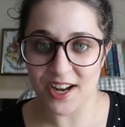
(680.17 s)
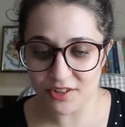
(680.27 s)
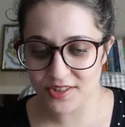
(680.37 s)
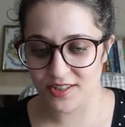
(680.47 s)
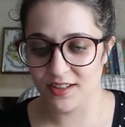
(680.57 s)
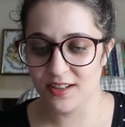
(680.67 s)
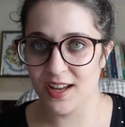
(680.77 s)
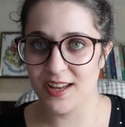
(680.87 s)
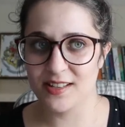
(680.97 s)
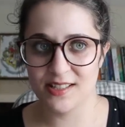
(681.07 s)
Elton,
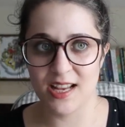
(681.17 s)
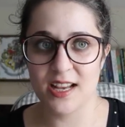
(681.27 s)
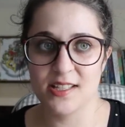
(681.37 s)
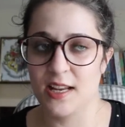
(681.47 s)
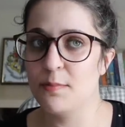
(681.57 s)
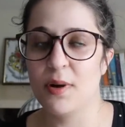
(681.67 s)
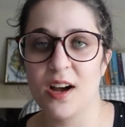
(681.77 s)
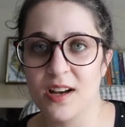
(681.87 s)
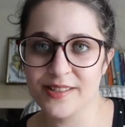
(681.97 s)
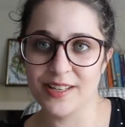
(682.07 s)
says in
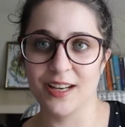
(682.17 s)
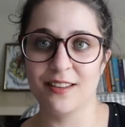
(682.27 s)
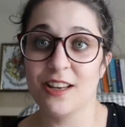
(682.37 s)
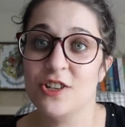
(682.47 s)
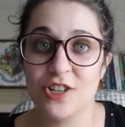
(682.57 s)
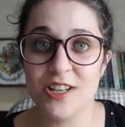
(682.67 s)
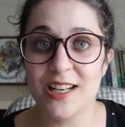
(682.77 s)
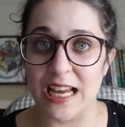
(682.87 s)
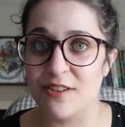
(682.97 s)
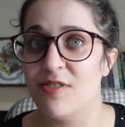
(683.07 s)
passing that she
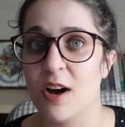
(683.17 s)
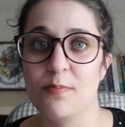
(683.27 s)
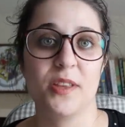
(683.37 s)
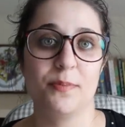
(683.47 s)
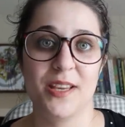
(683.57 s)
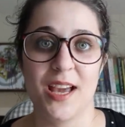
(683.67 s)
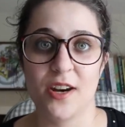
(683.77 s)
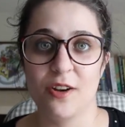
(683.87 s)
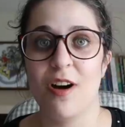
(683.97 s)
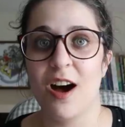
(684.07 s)
gave up the
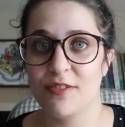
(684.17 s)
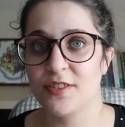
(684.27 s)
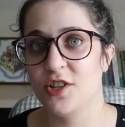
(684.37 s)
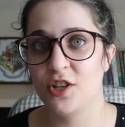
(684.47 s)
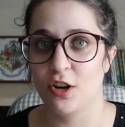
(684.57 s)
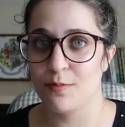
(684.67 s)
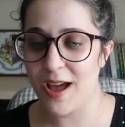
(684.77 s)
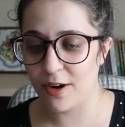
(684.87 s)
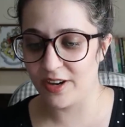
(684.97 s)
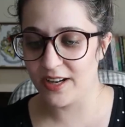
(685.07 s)
piano after she got
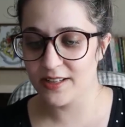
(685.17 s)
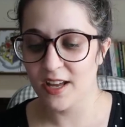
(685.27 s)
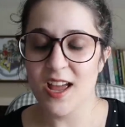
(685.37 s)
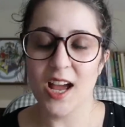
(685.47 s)
married,